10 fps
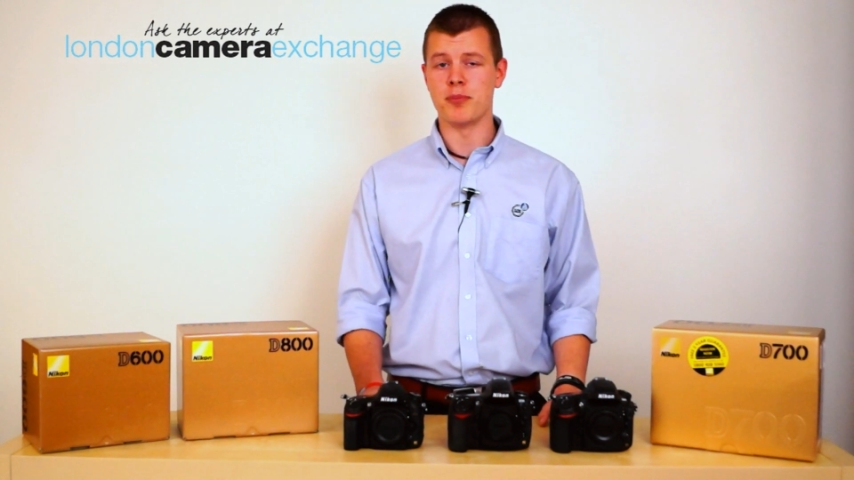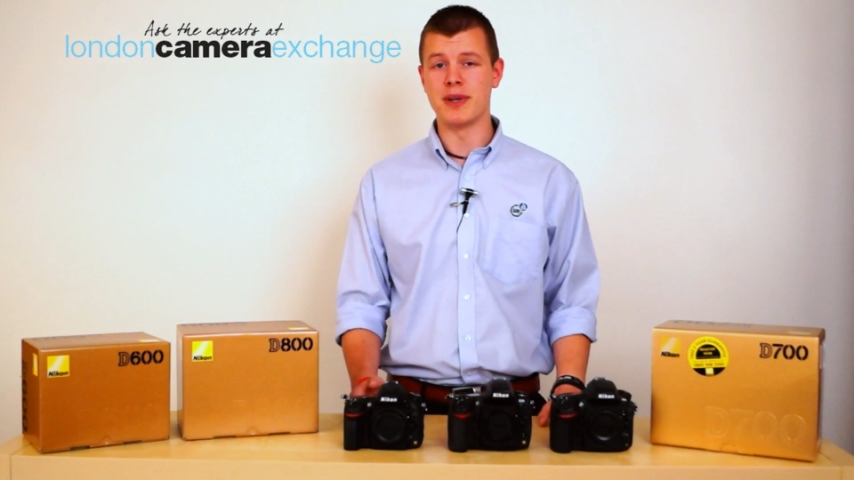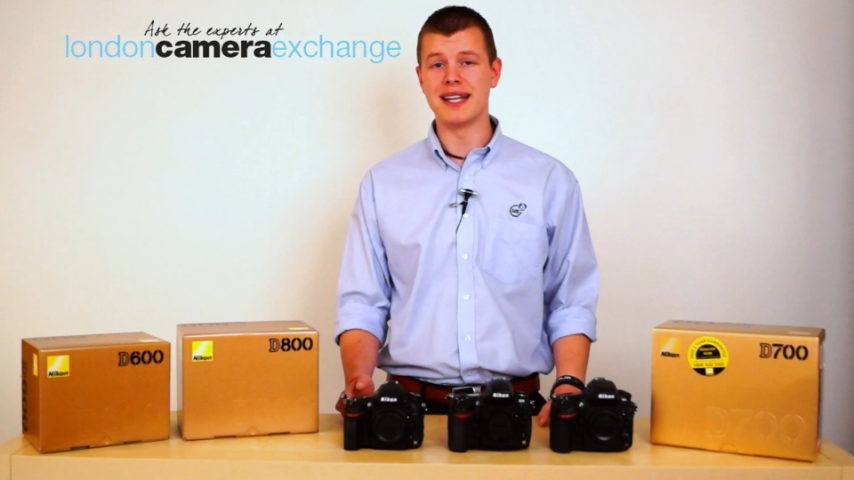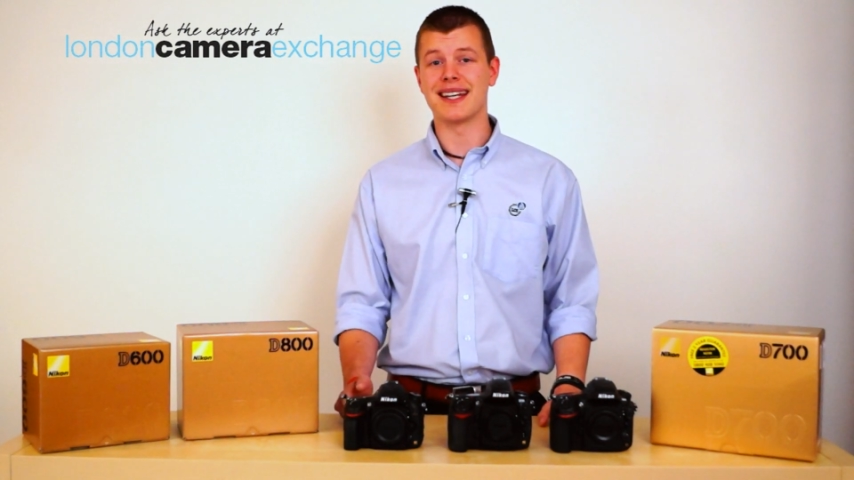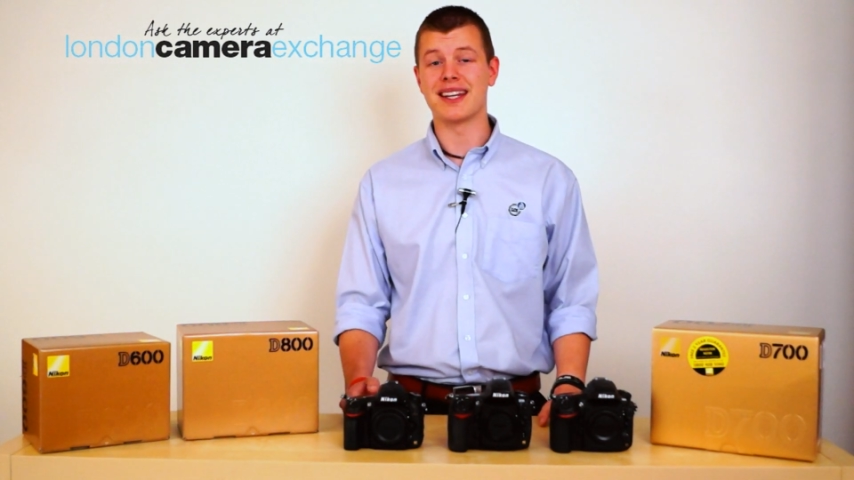
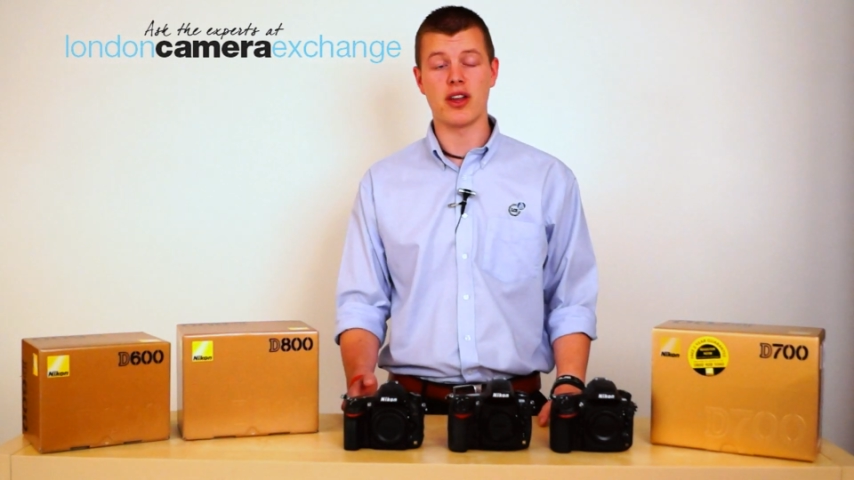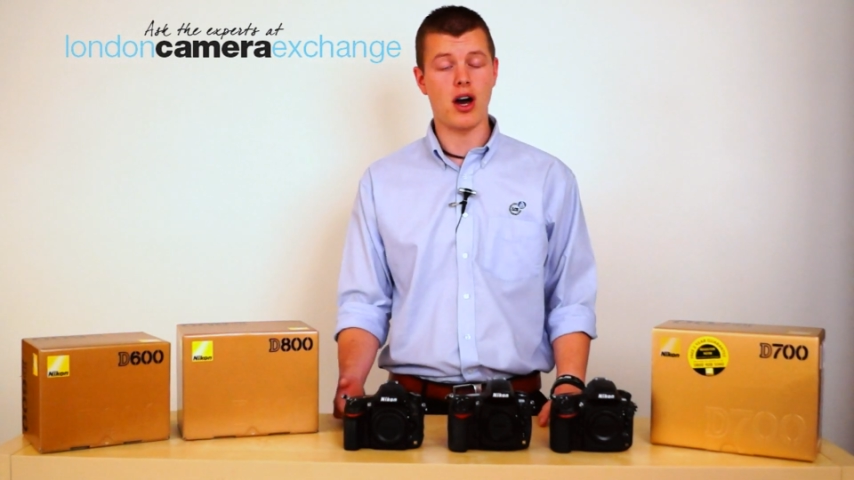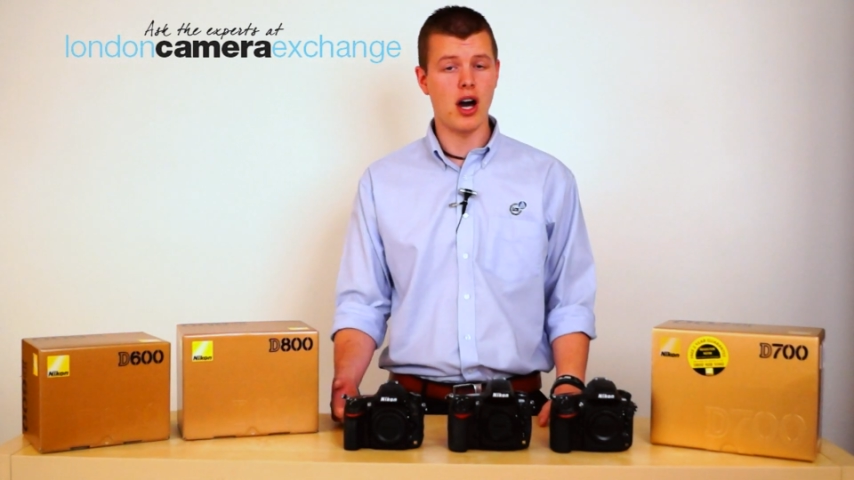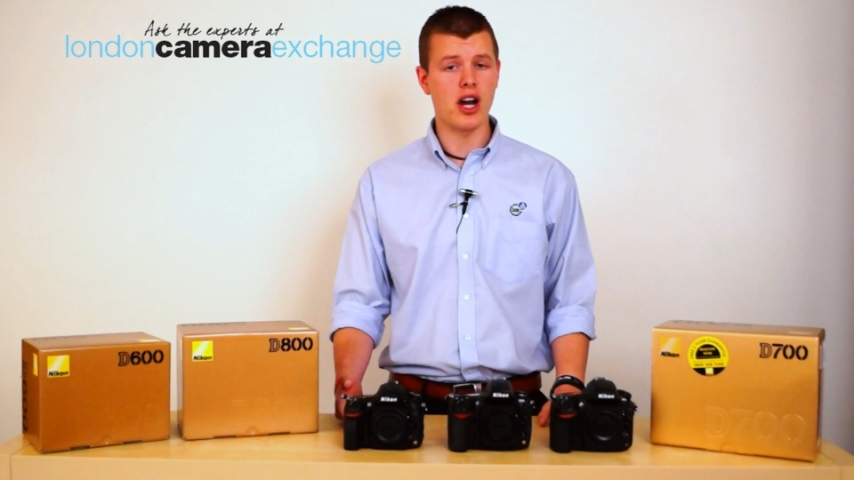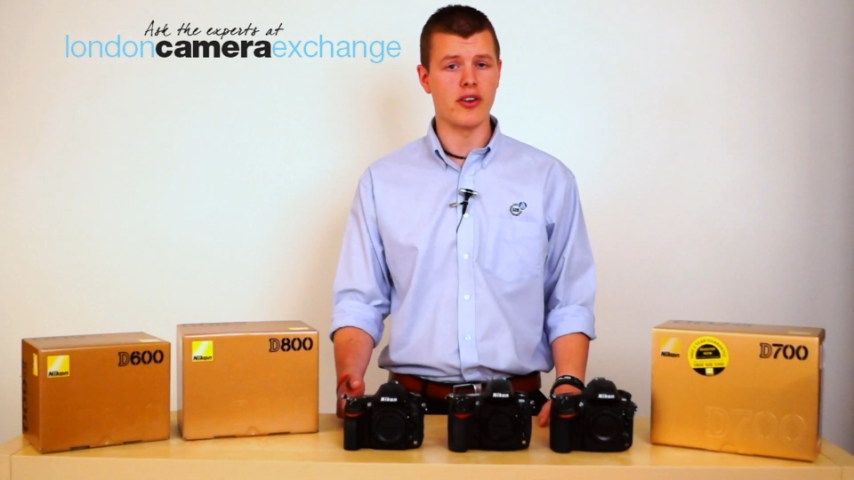meaning at the
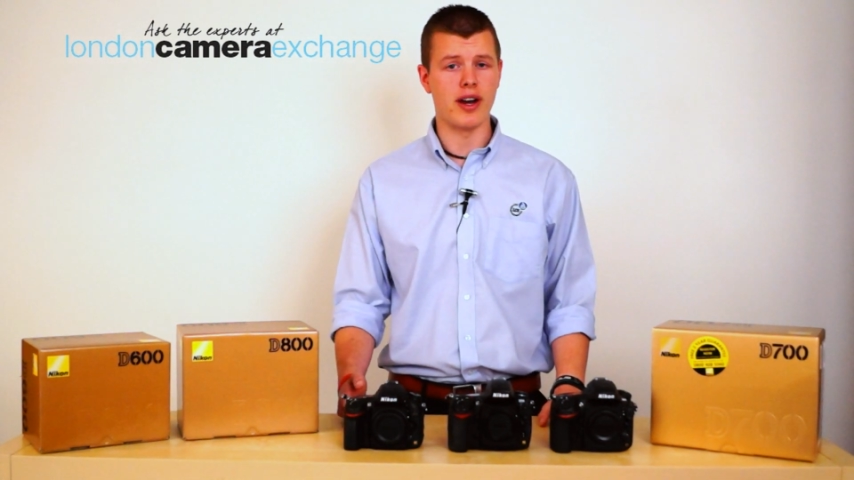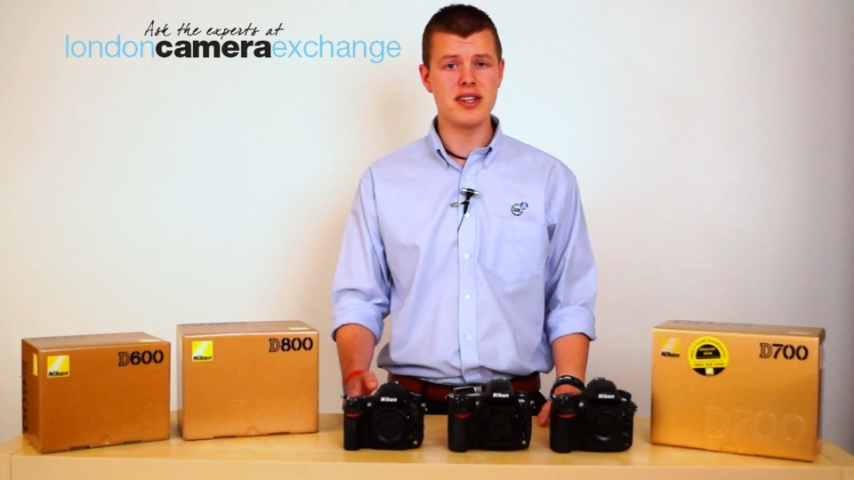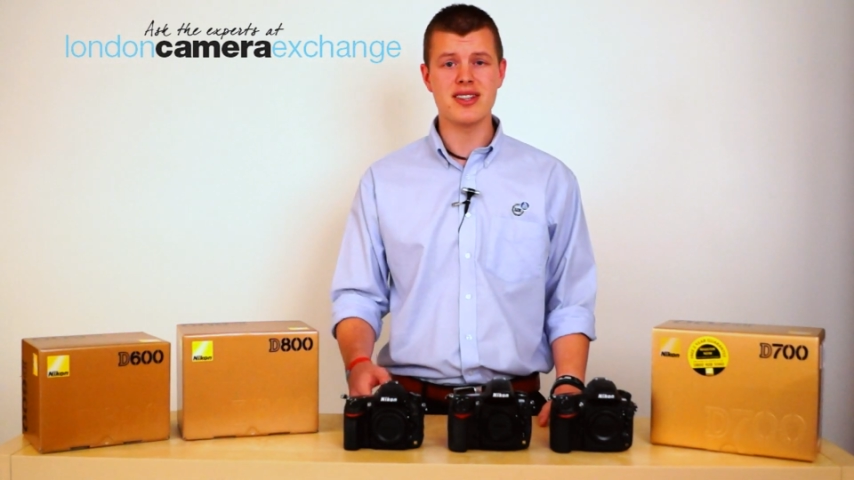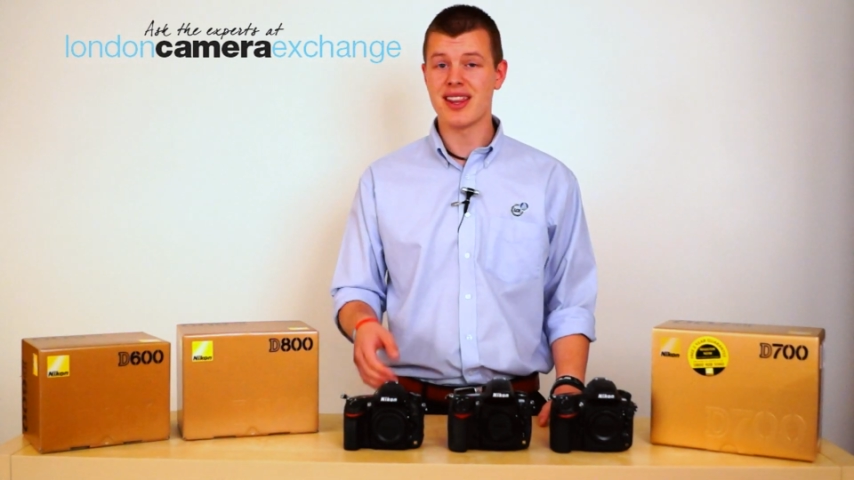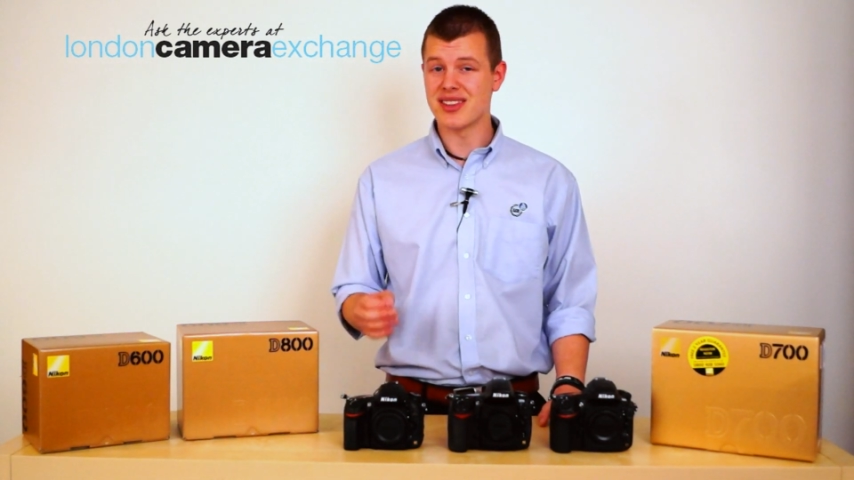higher end,